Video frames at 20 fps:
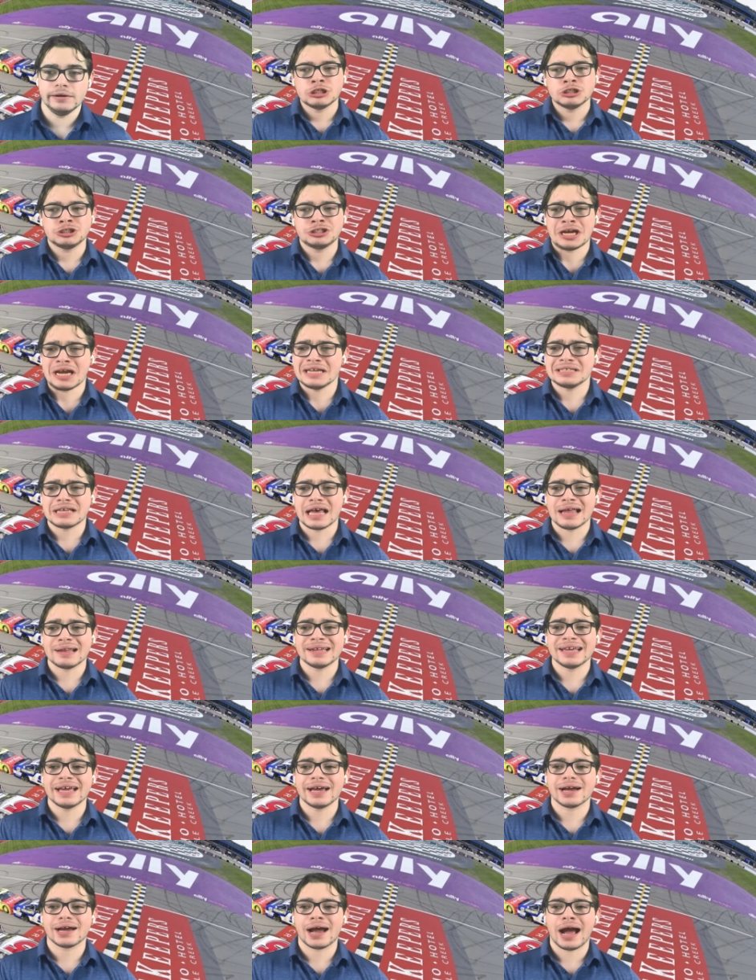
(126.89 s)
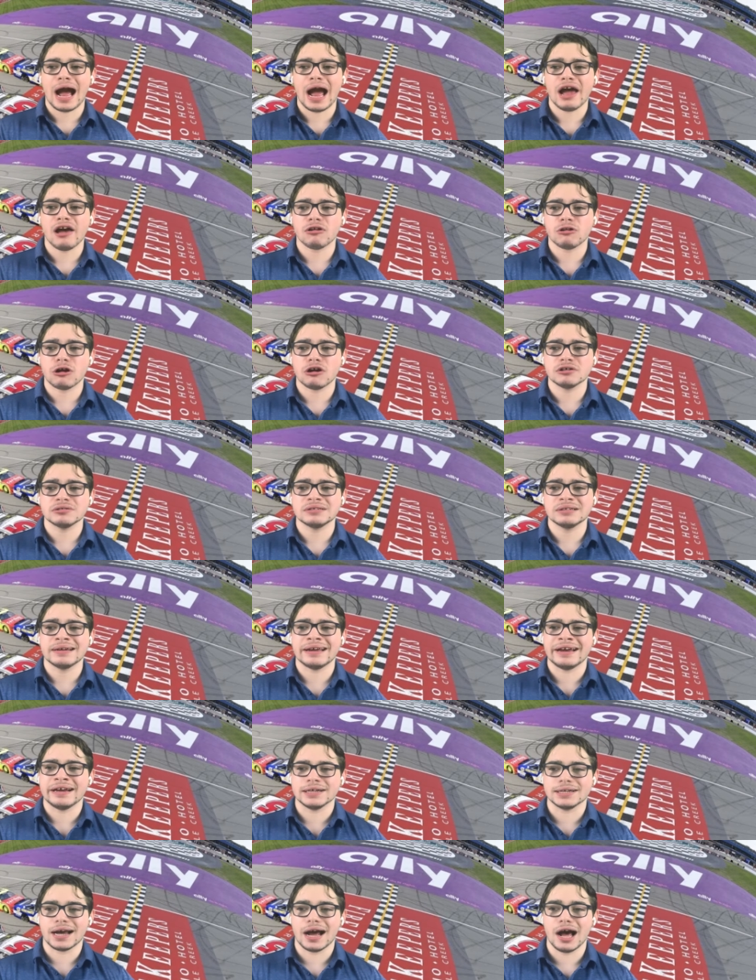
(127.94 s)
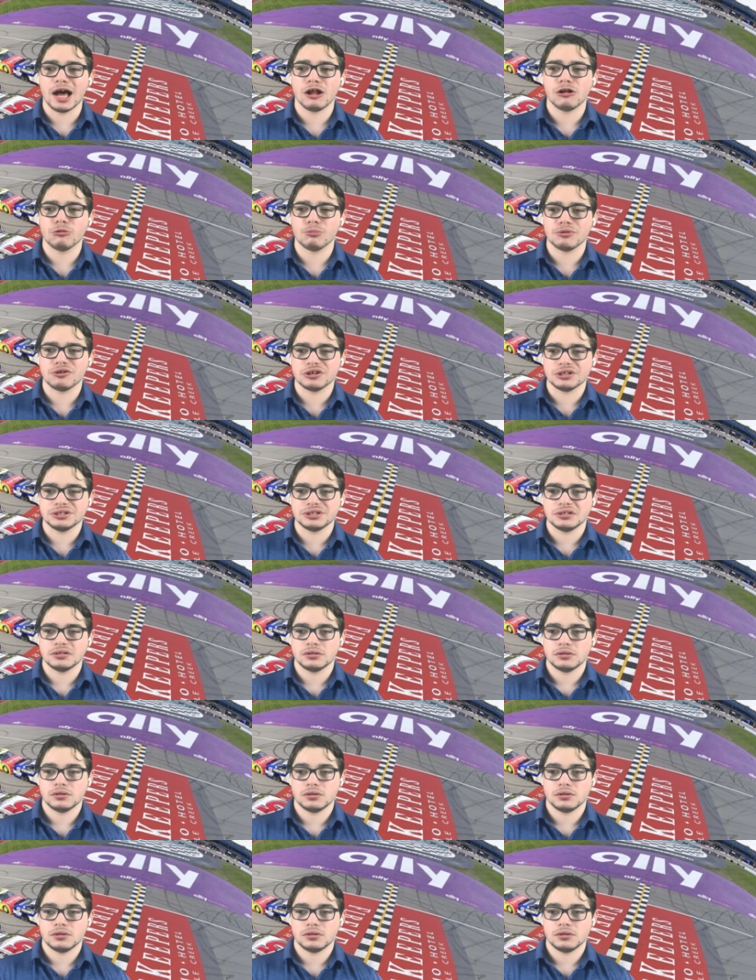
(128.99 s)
Chase Elliott, Kyle Larson, and Kyle Busch.